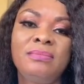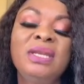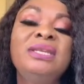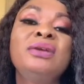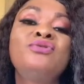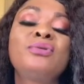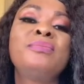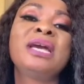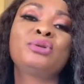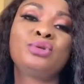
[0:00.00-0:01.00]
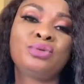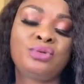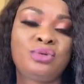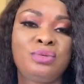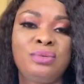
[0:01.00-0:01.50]
my dear Drubia
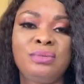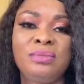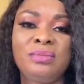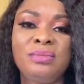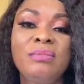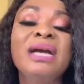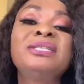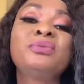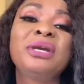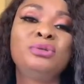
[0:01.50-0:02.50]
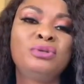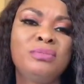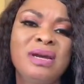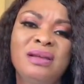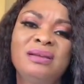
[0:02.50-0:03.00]
torso, my Jew
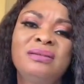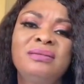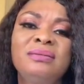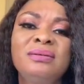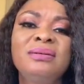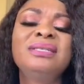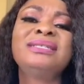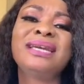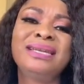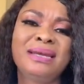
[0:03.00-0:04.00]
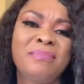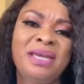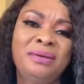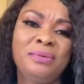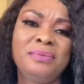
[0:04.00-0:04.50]
Juma.
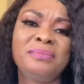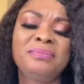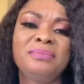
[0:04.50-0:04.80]
Dainamayo.